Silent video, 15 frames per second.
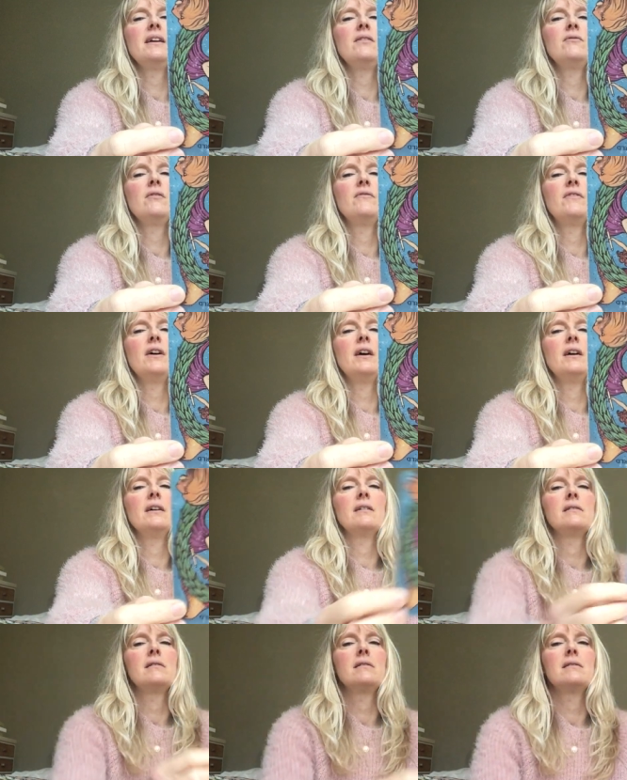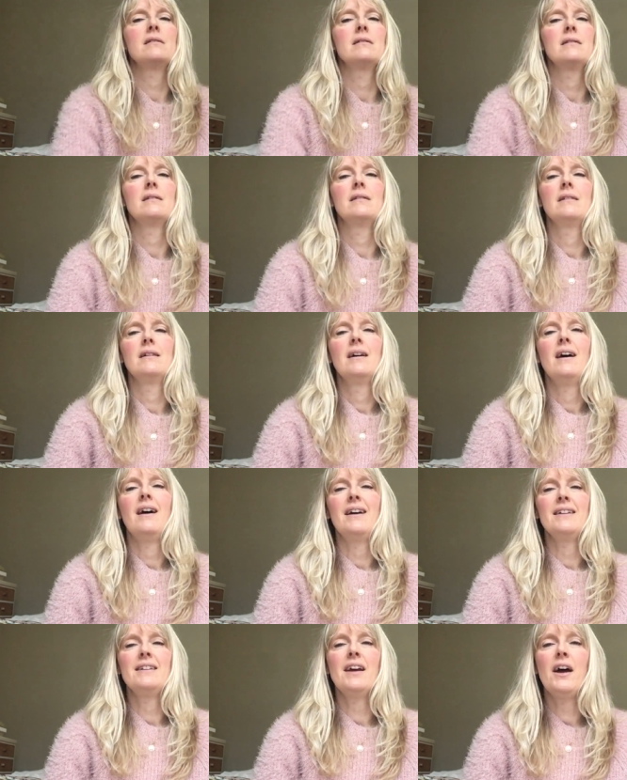in reverse.
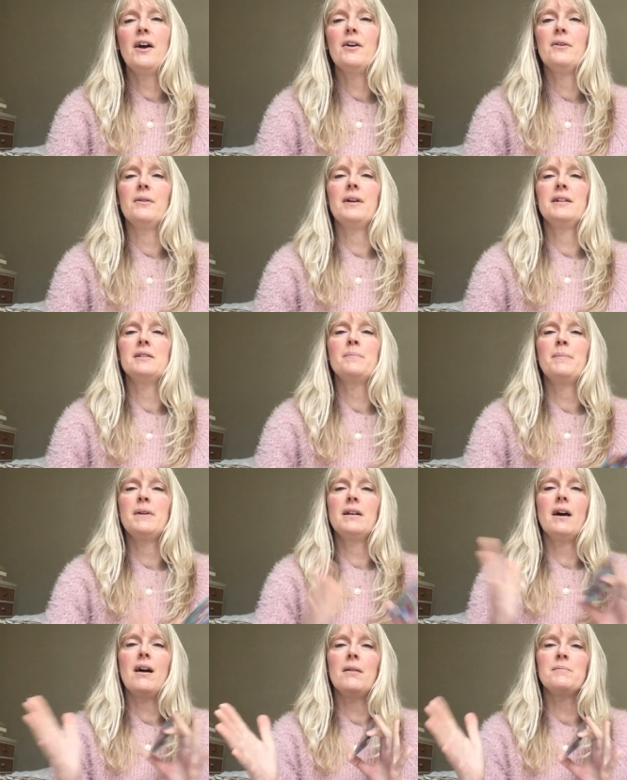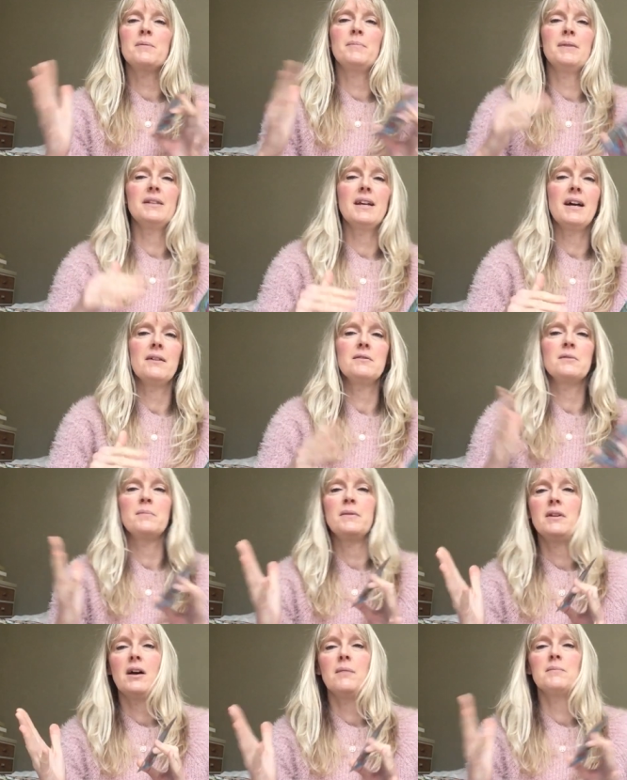I know, it's been up, it's been down, it's
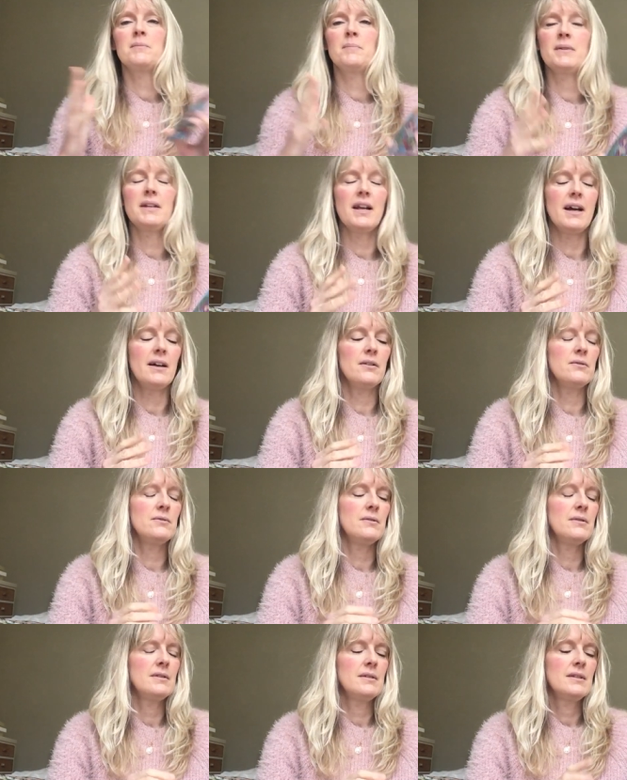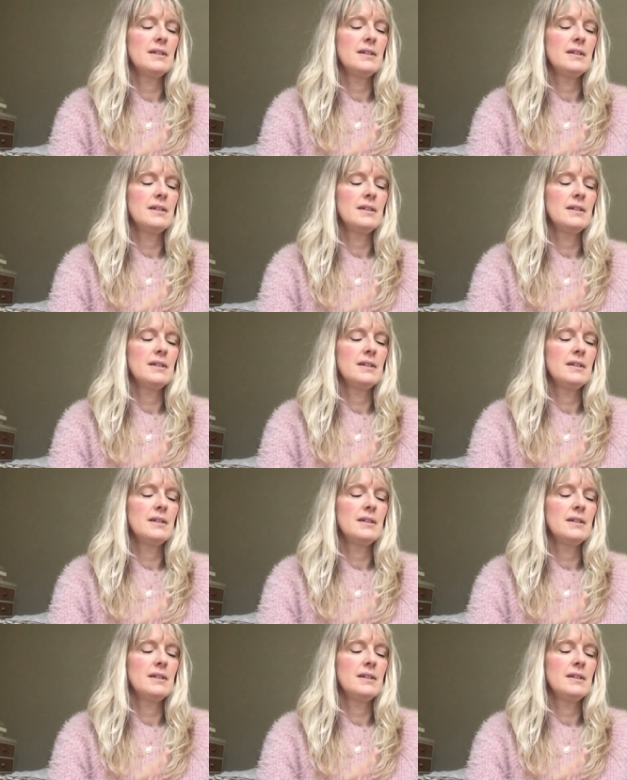been up, it's been down.